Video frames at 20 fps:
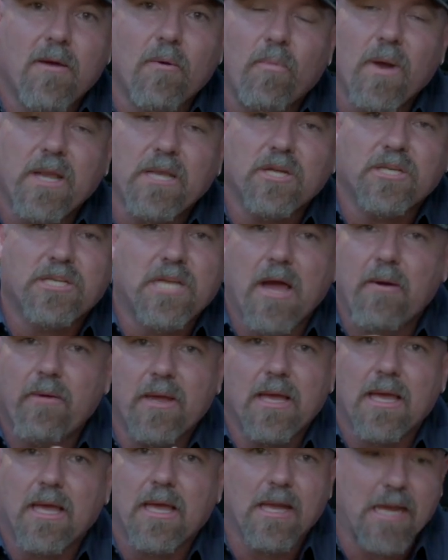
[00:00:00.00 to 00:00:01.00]
when you're
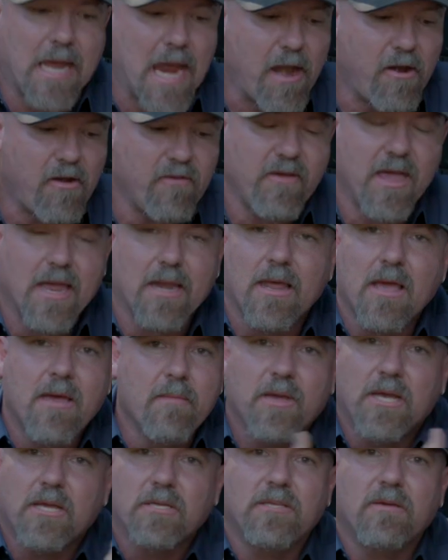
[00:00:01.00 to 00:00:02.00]
towing a caravan,
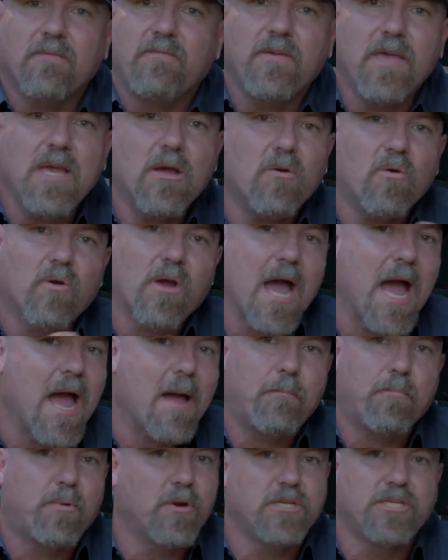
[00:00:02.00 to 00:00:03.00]
because your vehicle
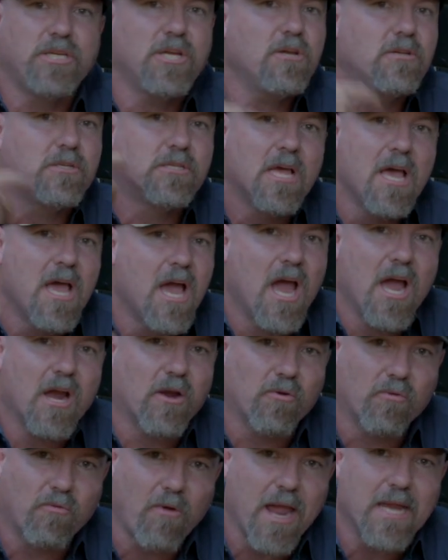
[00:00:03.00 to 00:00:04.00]
can't produce a
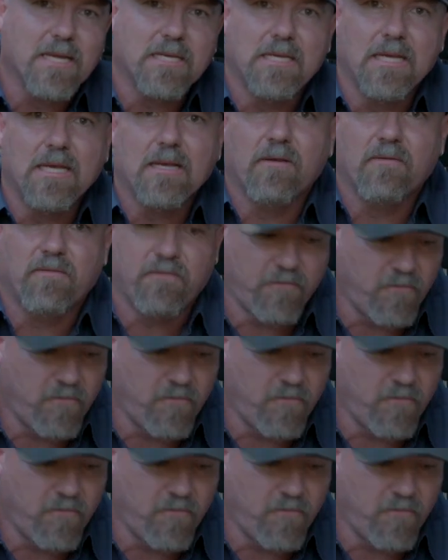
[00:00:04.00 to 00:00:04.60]
great deal of